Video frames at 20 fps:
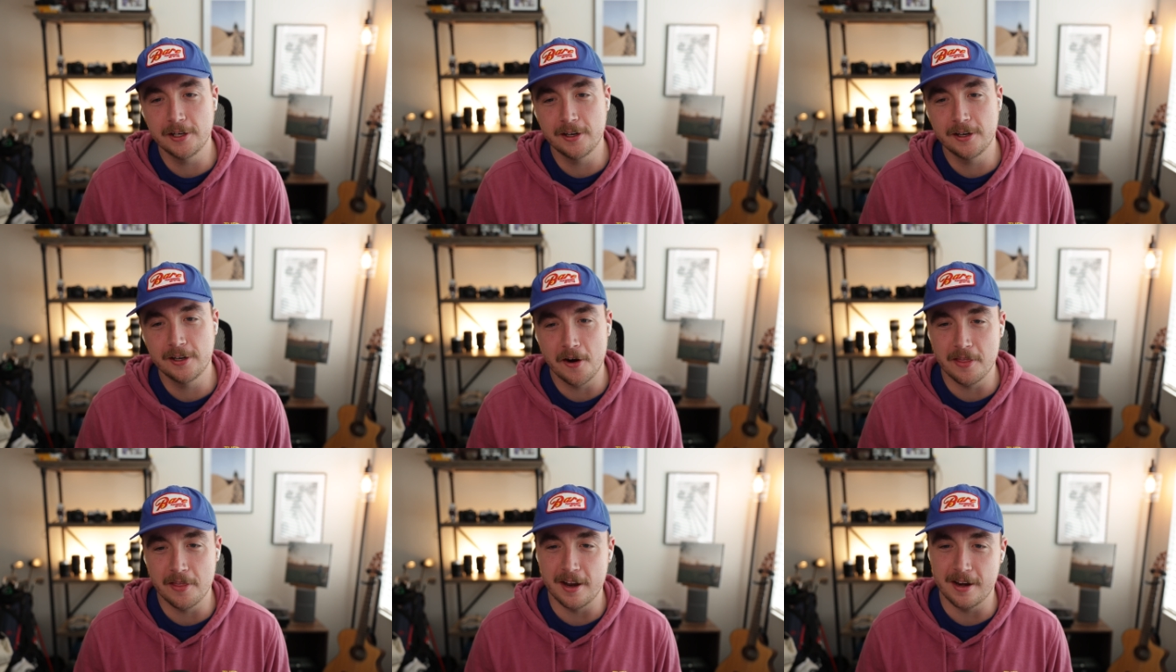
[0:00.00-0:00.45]
Are
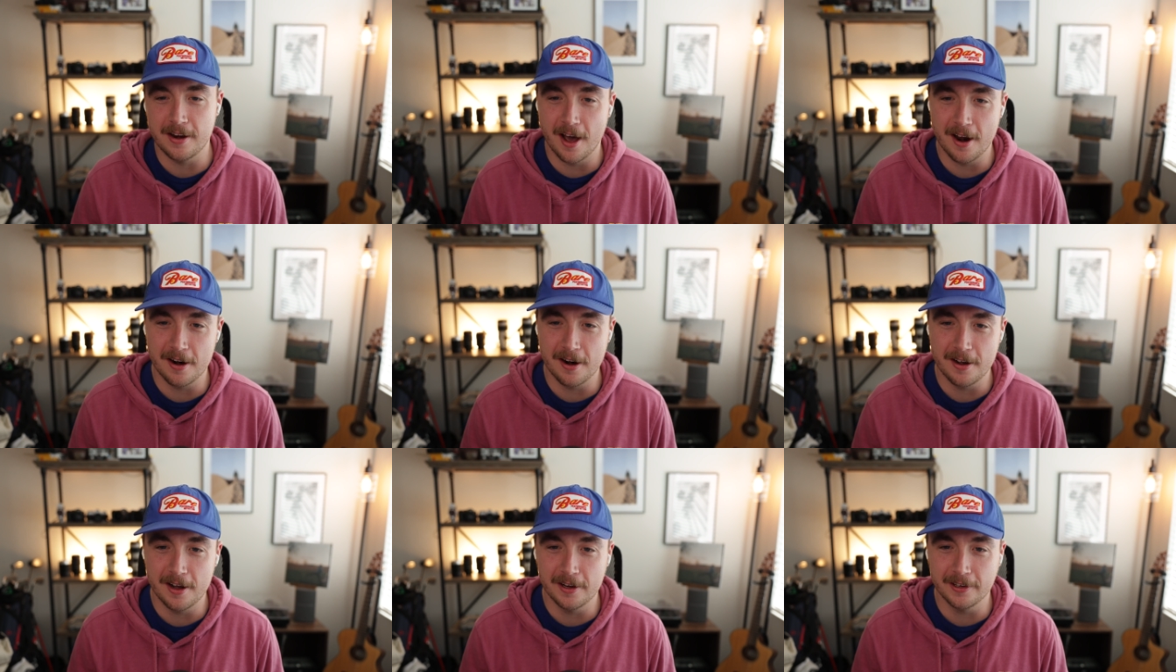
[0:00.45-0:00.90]
they not a
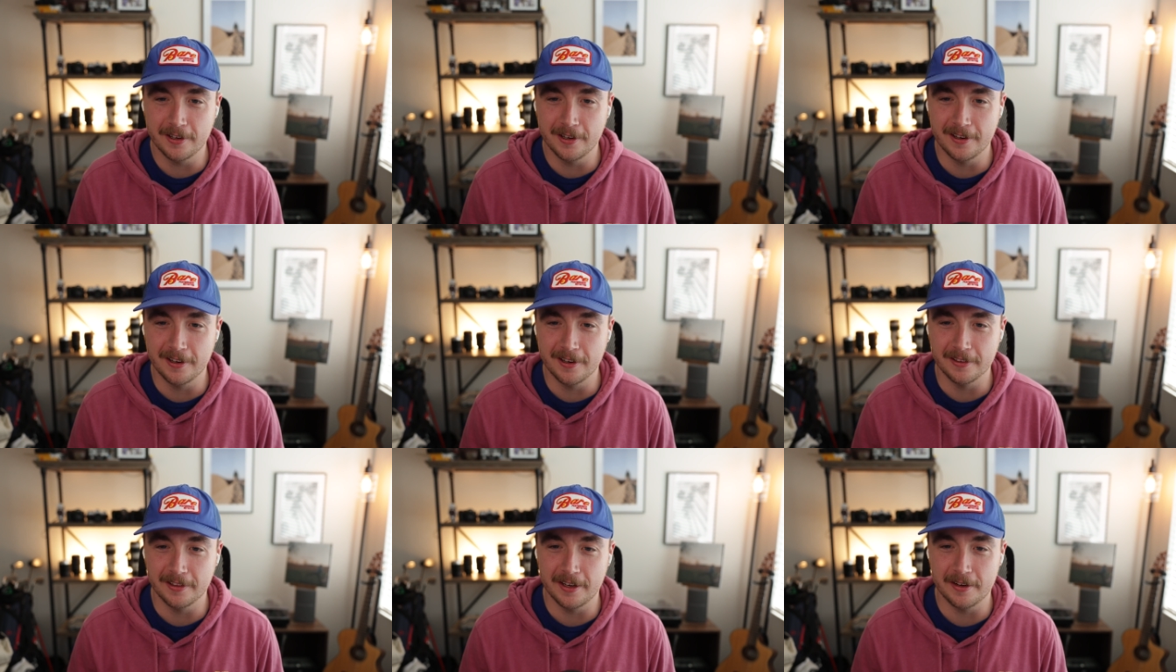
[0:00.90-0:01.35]
hugger?
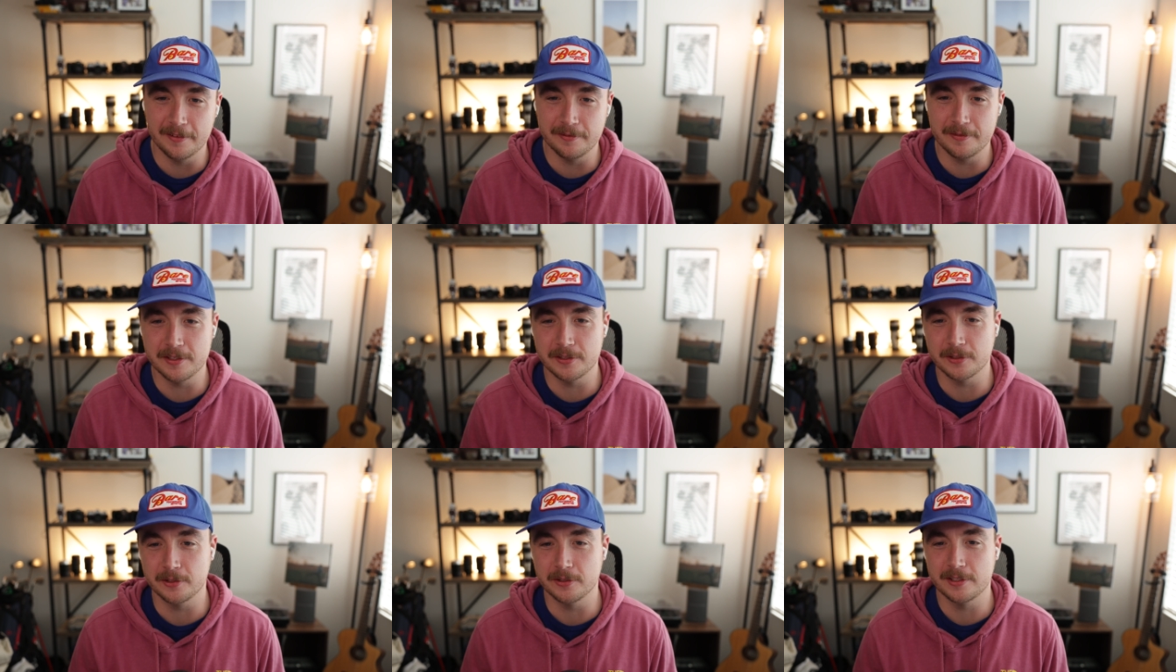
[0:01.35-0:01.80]
Are they a
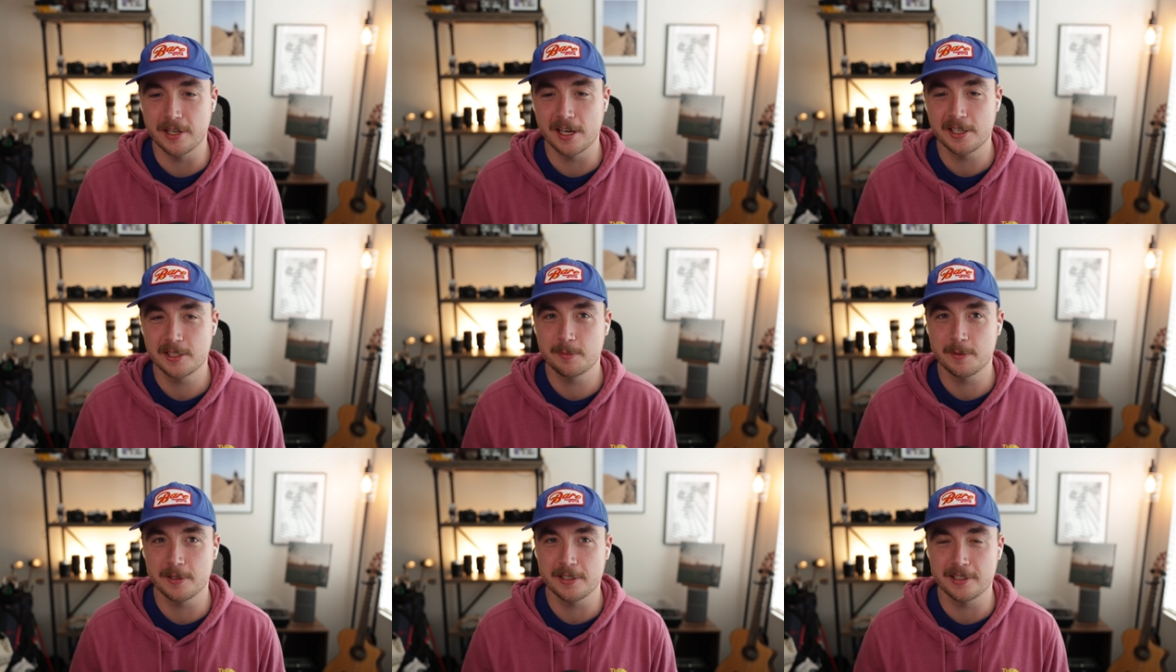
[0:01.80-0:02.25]
physical touch
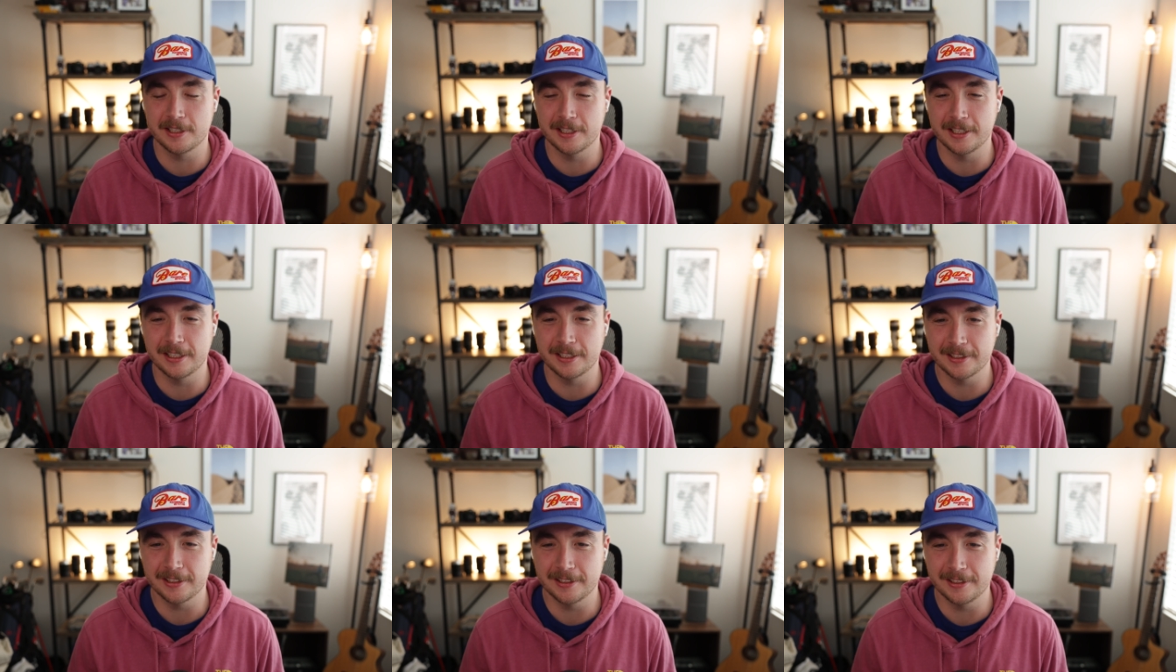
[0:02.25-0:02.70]
person?
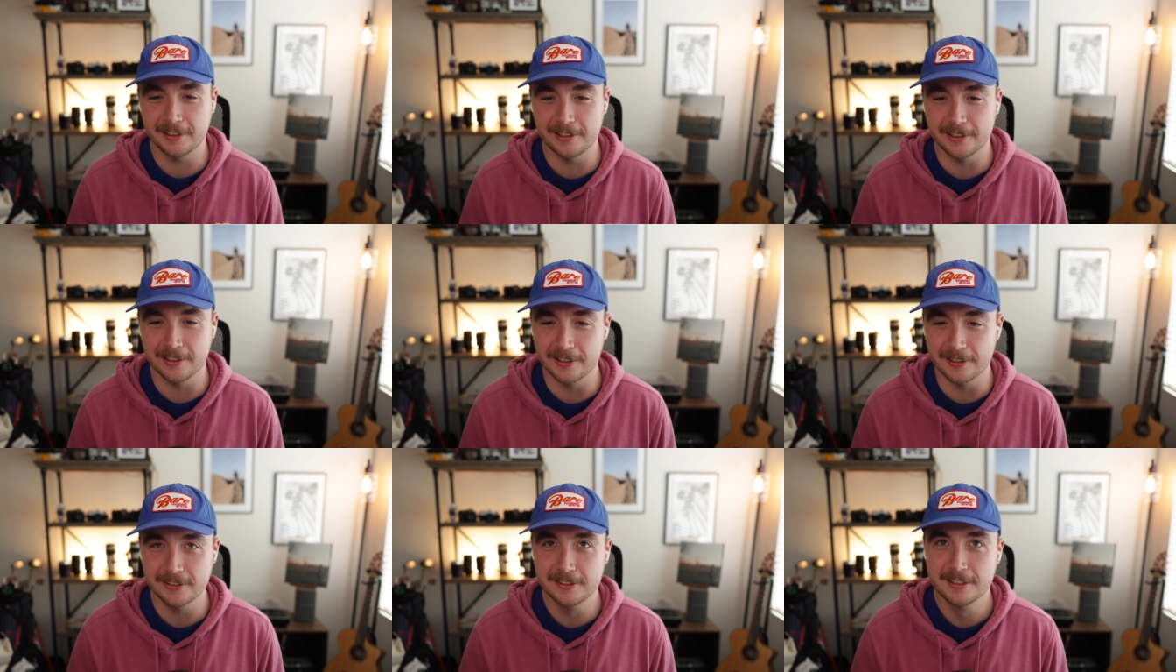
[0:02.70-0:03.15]
Like you
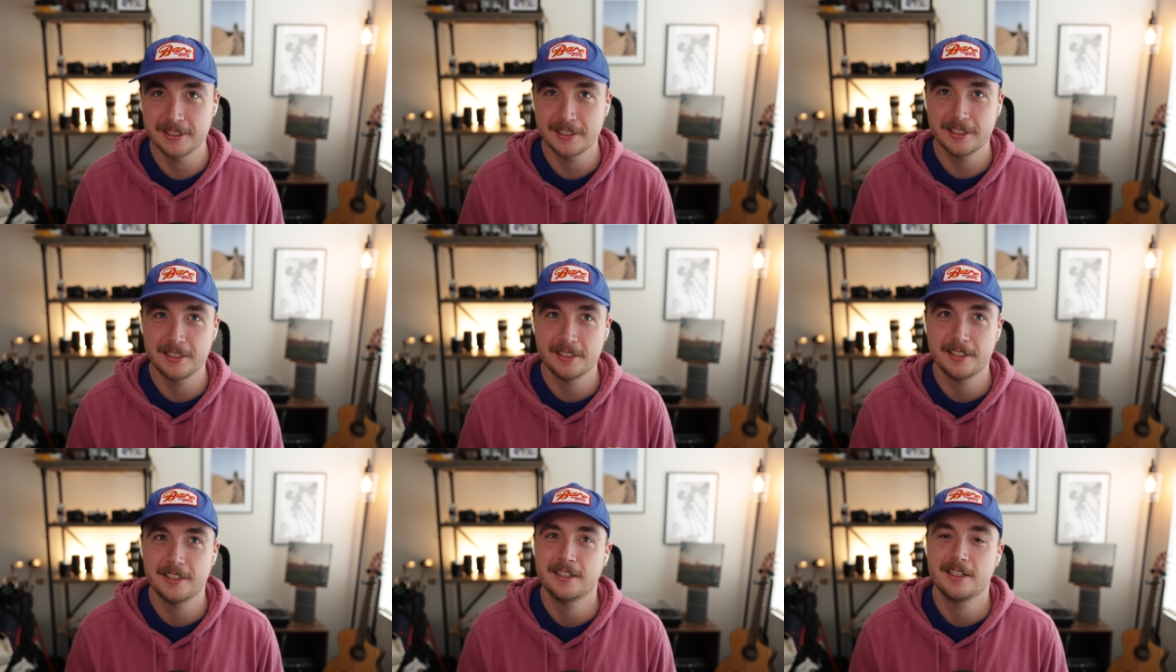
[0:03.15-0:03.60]
know,
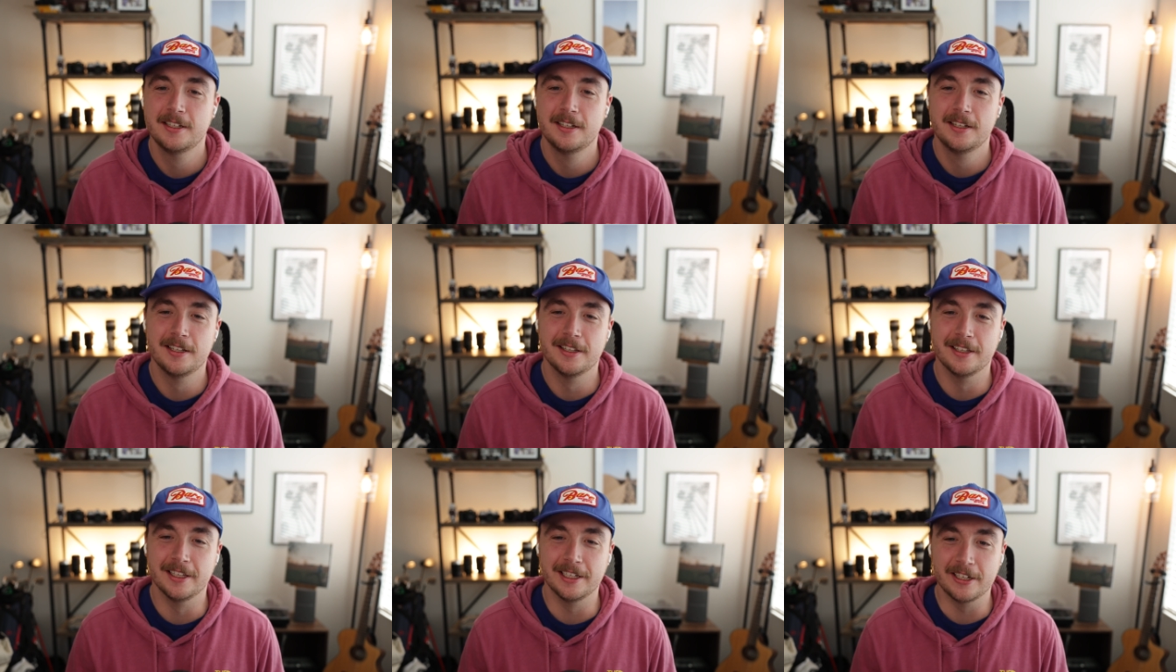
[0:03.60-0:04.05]

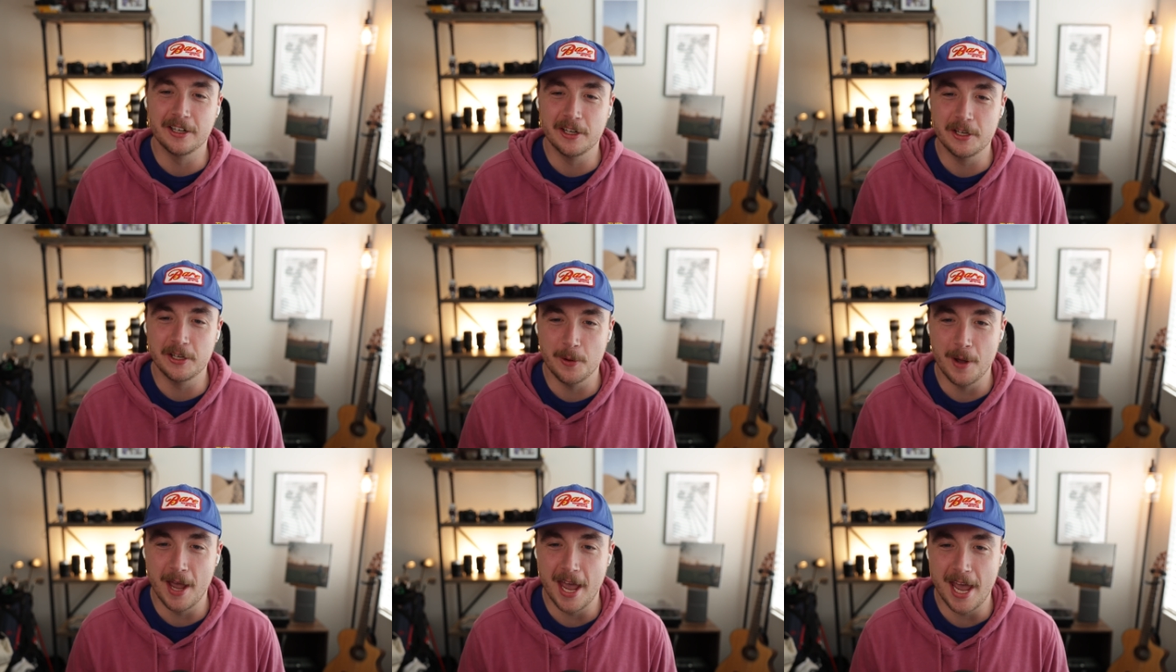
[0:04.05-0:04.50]
like are
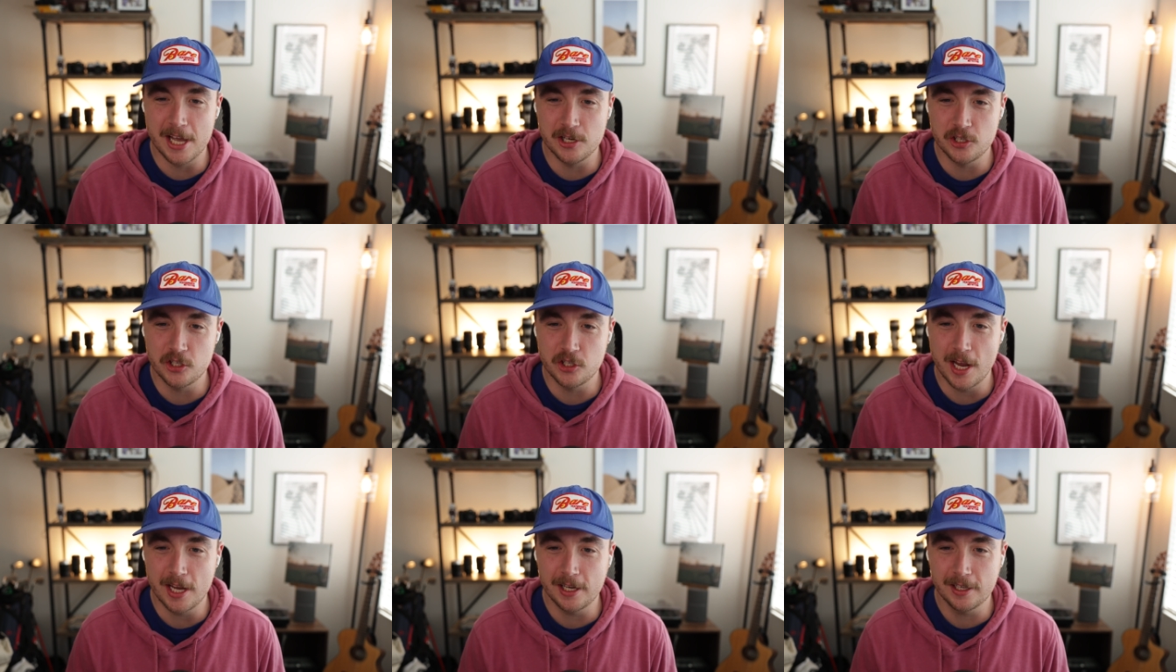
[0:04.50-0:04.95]
you a
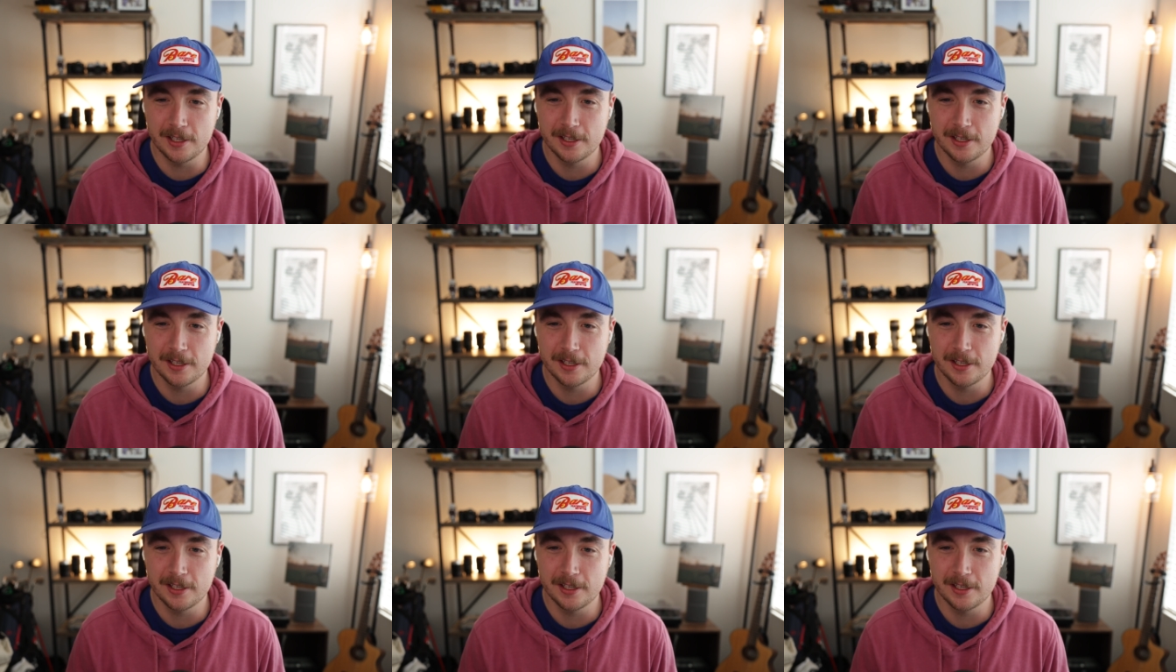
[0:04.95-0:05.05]
handshake?